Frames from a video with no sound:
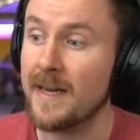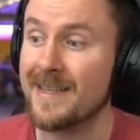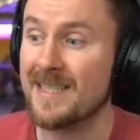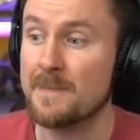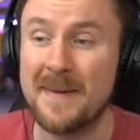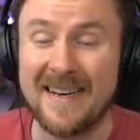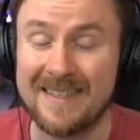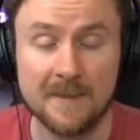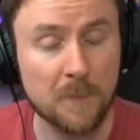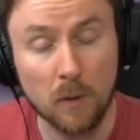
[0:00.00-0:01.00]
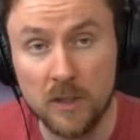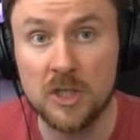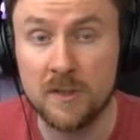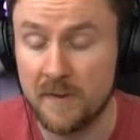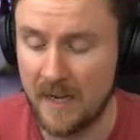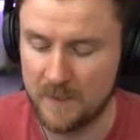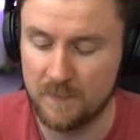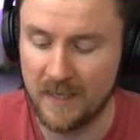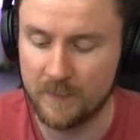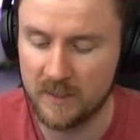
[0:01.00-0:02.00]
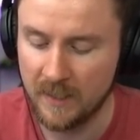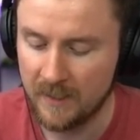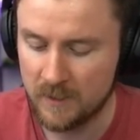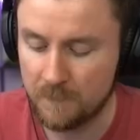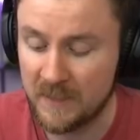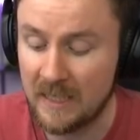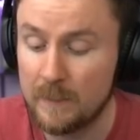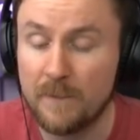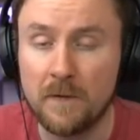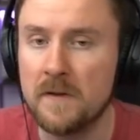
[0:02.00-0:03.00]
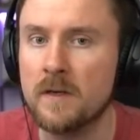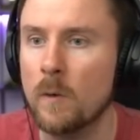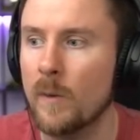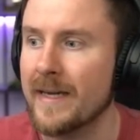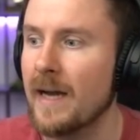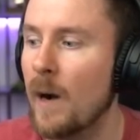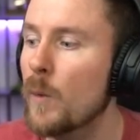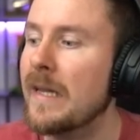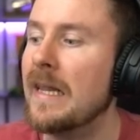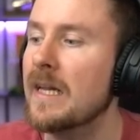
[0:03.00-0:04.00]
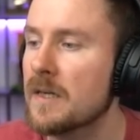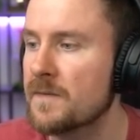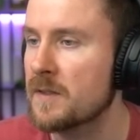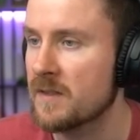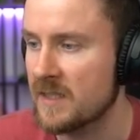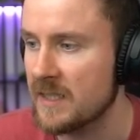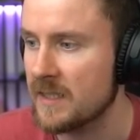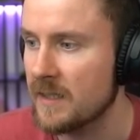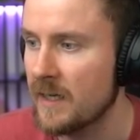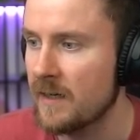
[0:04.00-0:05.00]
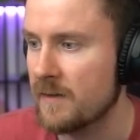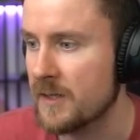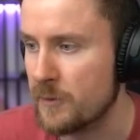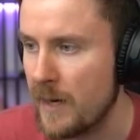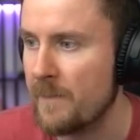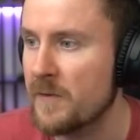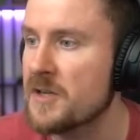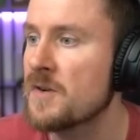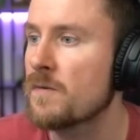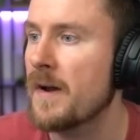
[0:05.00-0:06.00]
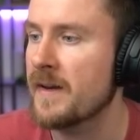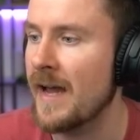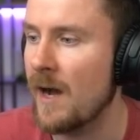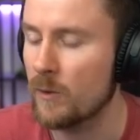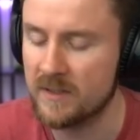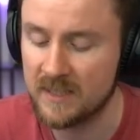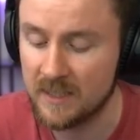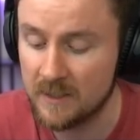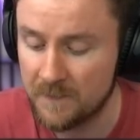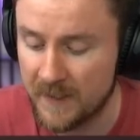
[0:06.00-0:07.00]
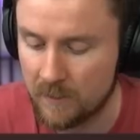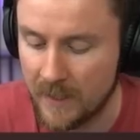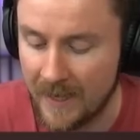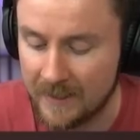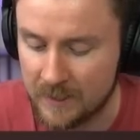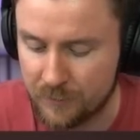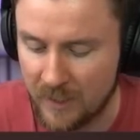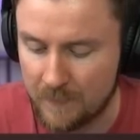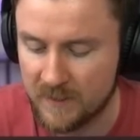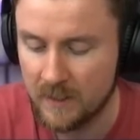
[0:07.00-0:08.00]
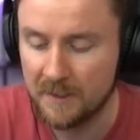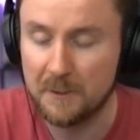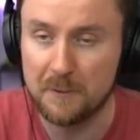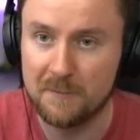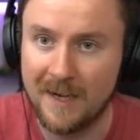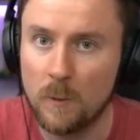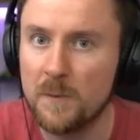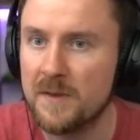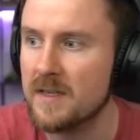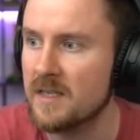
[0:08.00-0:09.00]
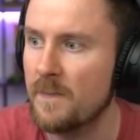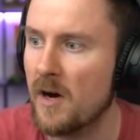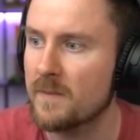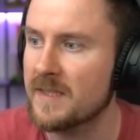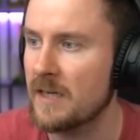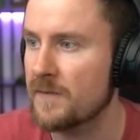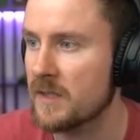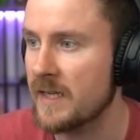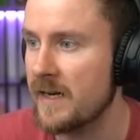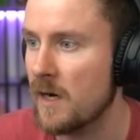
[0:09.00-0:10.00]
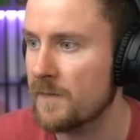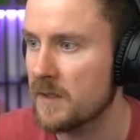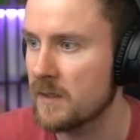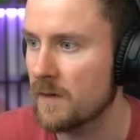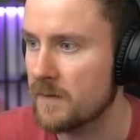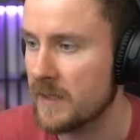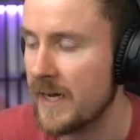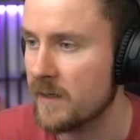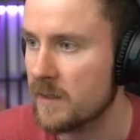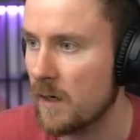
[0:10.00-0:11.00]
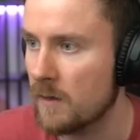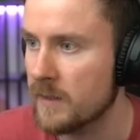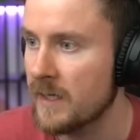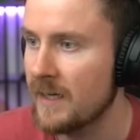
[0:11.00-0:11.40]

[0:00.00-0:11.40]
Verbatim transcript: expected push traps maybe to be a little bit further away. I would love to see the trap vision right now and see if there are any traps around this bottom side of the can of the of the cannon card,